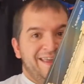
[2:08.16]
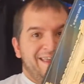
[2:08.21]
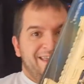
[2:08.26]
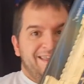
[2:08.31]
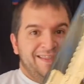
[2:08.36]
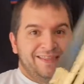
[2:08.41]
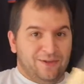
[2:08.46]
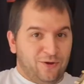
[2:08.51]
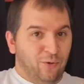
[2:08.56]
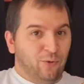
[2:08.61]

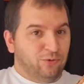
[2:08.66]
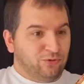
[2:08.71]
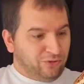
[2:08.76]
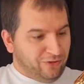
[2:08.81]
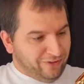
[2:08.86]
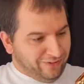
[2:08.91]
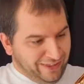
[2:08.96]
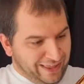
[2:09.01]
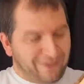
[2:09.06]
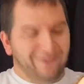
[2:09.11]
the gold look
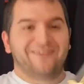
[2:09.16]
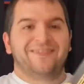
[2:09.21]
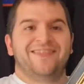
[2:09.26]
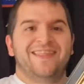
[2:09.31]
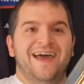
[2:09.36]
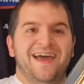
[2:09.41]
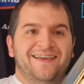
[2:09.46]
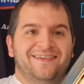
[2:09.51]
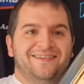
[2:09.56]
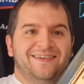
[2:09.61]
like on
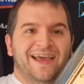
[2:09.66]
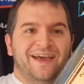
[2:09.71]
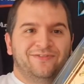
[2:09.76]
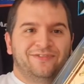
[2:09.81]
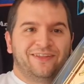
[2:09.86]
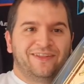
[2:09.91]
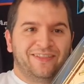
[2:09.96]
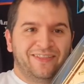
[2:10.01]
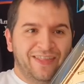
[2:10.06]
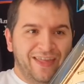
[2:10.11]
this
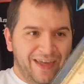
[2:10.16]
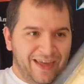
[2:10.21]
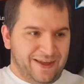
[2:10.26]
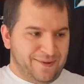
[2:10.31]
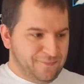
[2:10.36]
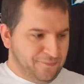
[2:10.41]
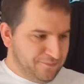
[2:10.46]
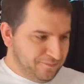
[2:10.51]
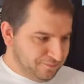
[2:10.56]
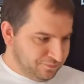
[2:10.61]
after that?